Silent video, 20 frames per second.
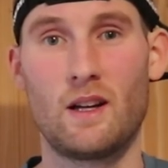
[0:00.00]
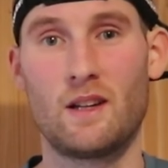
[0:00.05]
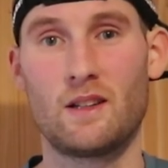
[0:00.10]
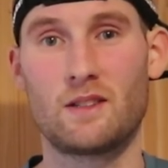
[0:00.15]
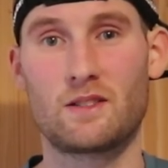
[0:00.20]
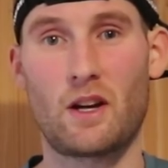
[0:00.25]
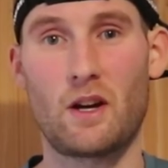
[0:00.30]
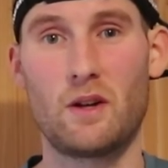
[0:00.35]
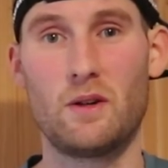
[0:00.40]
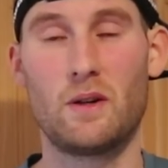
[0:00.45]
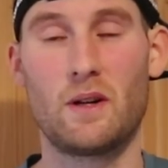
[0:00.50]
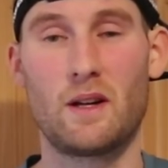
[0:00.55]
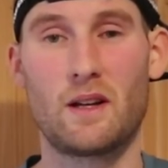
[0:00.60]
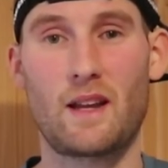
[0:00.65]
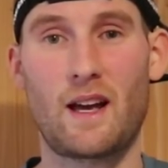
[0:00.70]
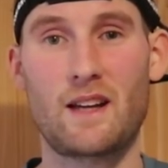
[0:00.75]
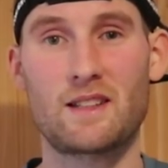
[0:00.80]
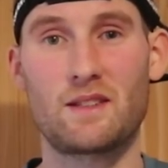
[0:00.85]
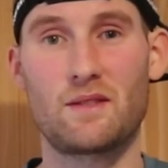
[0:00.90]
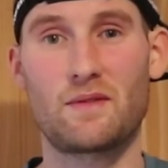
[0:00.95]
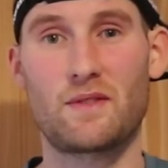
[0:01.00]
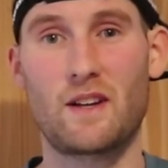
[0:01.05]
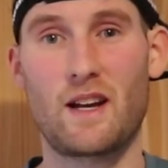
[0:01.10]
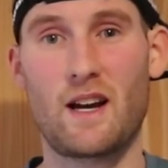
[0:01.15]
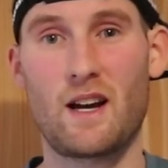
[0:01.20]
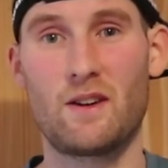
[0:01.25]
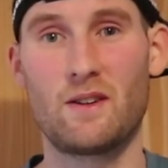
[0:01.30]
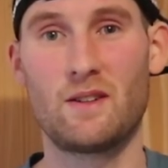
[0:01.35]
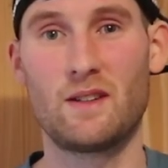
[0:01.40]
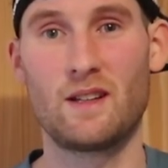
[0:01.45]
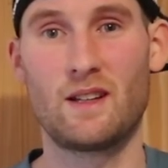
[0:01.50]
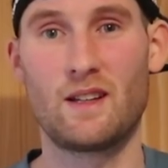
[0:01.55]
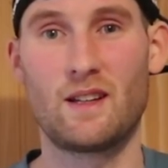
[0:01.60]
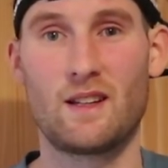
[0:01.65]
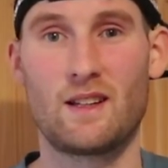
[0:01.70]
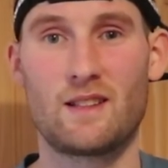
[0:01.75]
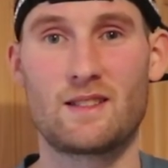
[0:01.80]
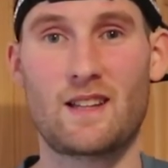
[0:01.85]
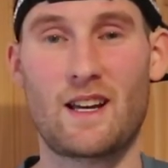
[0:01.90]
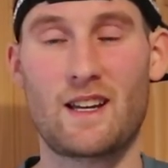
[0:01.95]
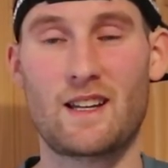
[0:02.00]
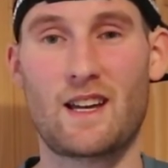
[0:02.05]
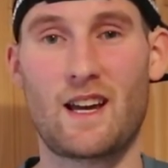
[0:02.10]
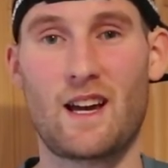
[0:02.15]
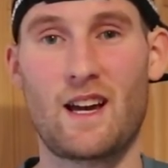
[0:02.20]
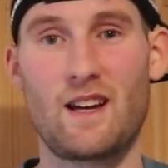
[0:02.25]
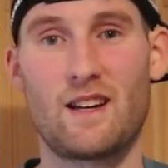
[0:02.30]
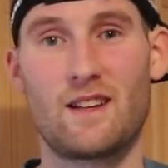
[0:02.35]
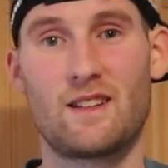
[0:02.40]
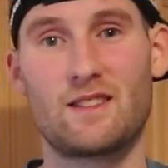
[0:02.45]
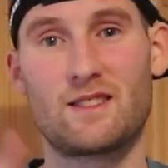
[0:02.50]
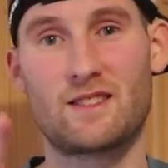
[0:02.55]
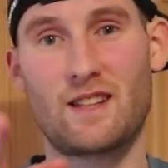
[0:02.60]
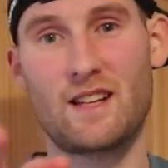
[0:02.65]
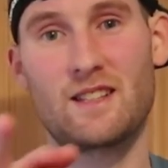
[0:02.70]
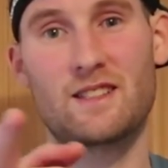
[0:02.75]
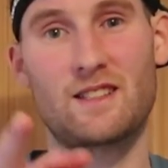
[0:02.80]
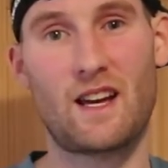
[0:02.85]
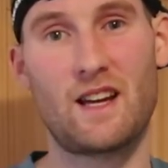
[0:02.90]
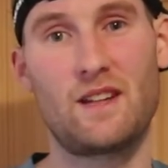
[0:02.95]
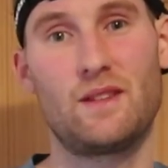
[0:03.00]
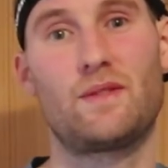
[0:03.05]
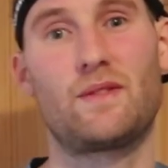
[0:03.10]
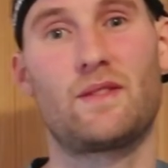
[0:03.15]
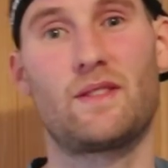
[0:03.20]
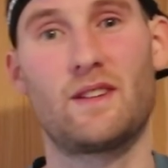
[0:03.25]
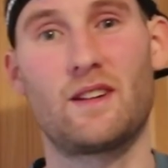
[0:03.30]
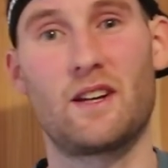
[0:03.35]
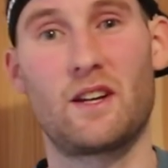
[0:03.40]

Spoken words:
So that's it for now. Take care, stay safe,